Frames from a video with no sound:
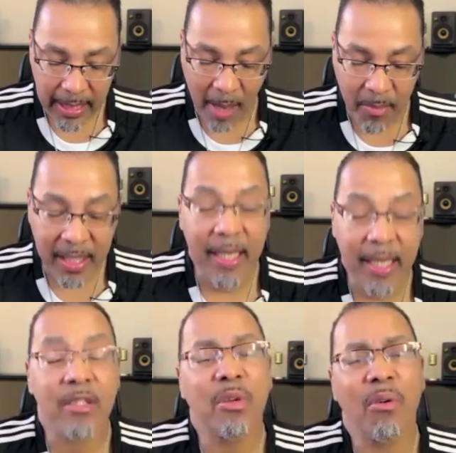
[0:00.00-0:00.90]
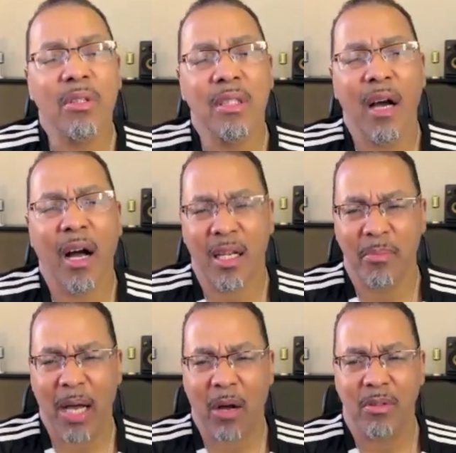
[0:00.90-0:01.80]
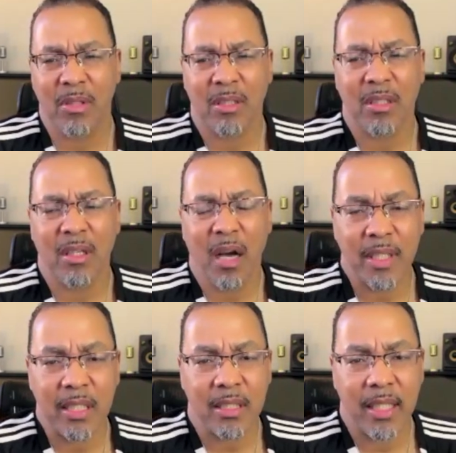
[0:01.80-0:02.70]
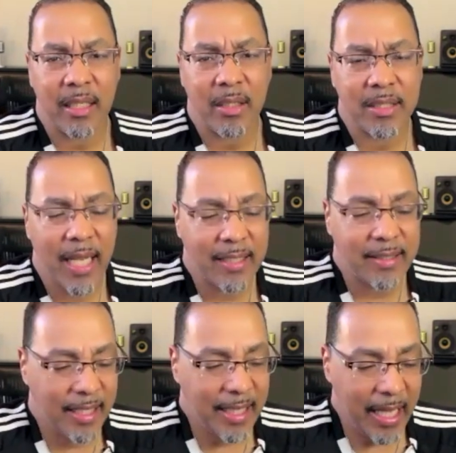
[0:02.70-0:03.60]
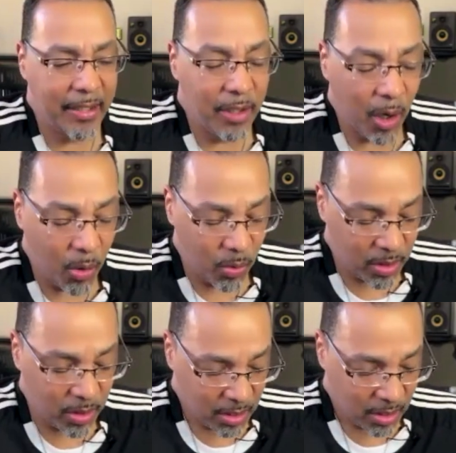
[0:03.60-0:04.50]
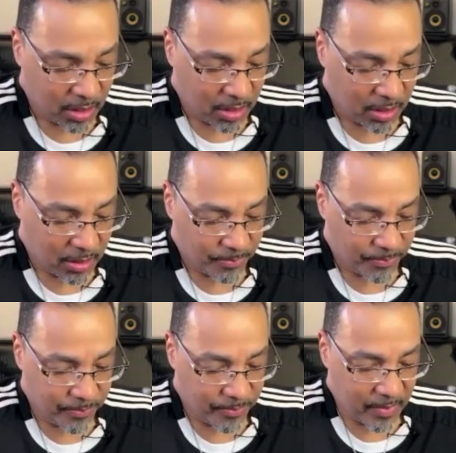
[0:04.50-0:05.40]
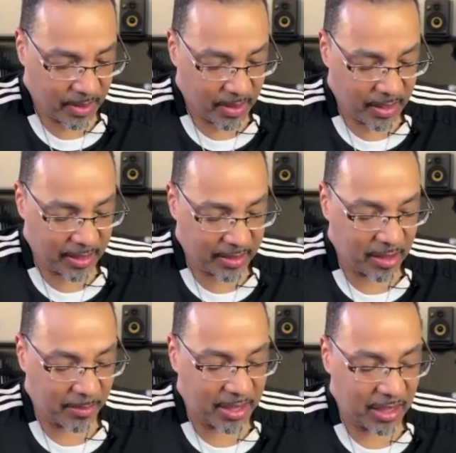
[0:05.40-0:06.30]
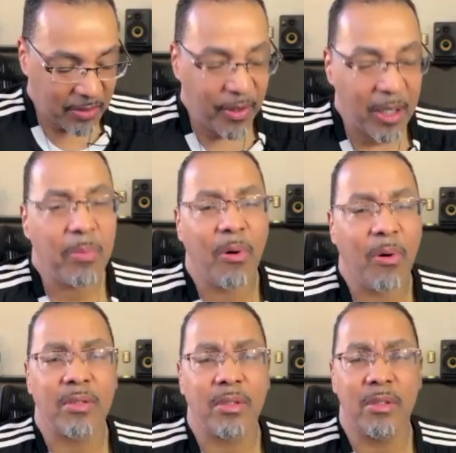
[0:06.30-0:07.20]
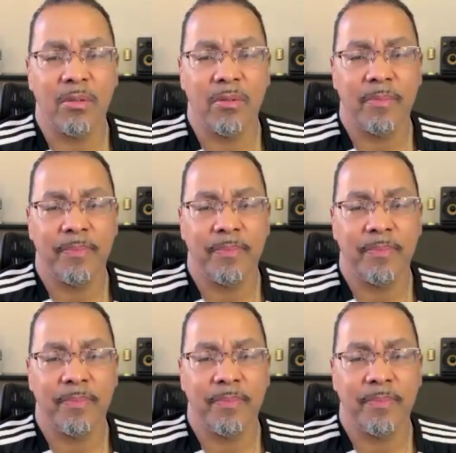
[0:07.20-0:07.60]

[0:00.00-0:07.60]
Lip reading: I began to talk to God about this covenant thing because I said, I know this is something that's very important to you.